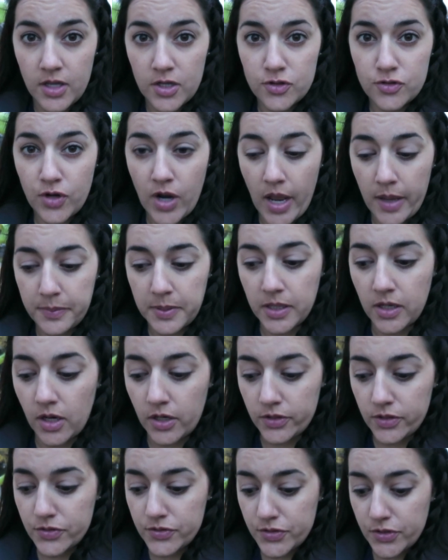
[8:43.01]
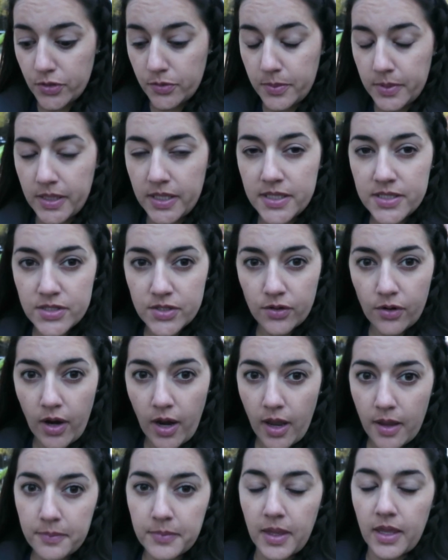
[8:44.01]
tribe here on YouTube and
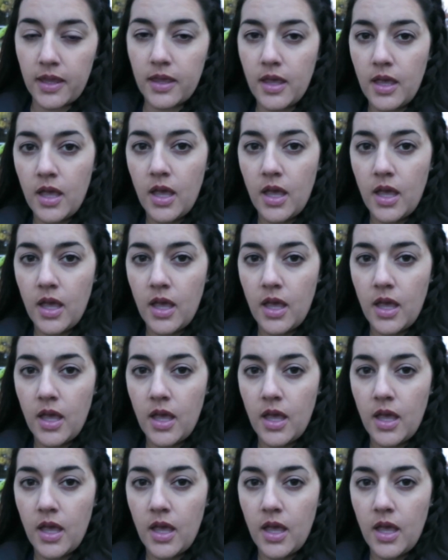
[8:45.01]
Instagram, like